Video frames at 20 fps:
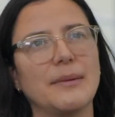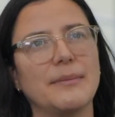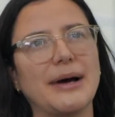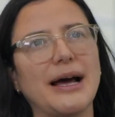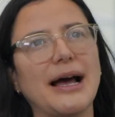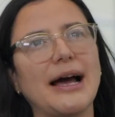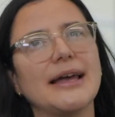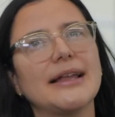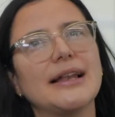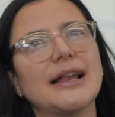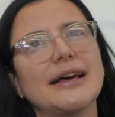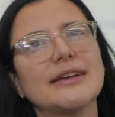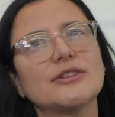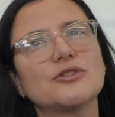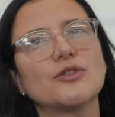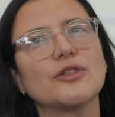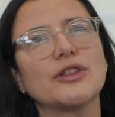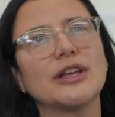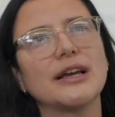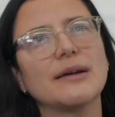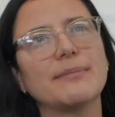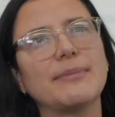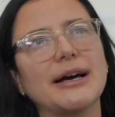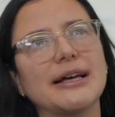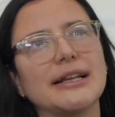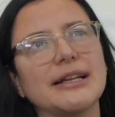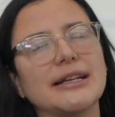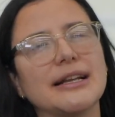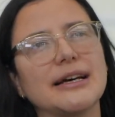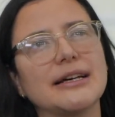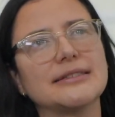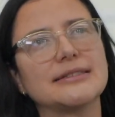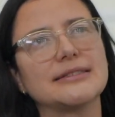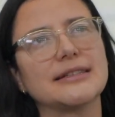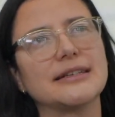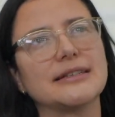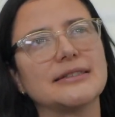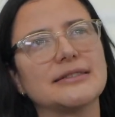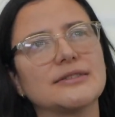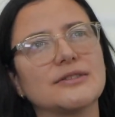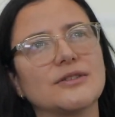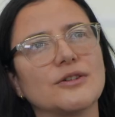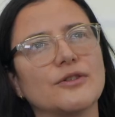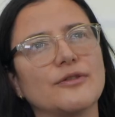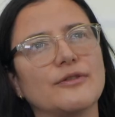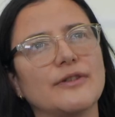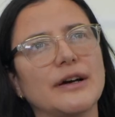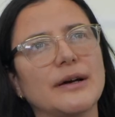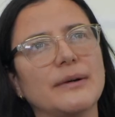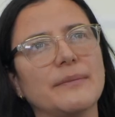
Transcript: I like to think about it as a sort of